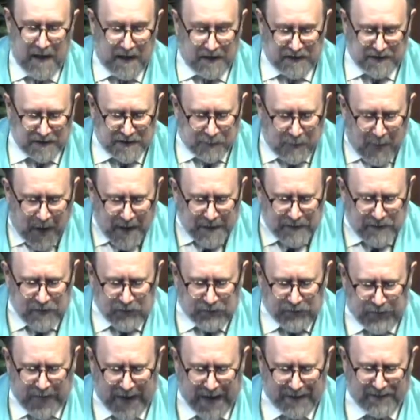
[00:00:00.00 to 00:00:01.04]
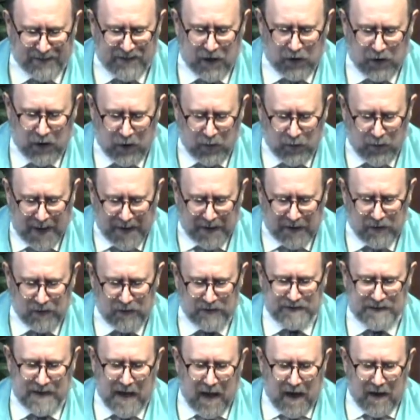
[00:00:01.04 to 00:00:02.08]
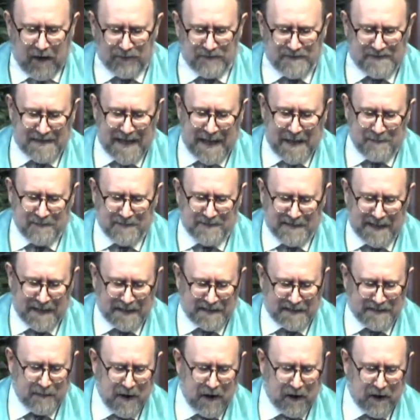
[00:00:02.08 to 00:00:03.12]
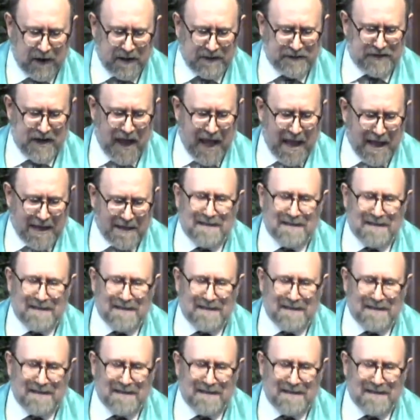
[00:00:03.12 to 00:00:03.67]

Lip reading: despite the fact there are records of same-sex marriage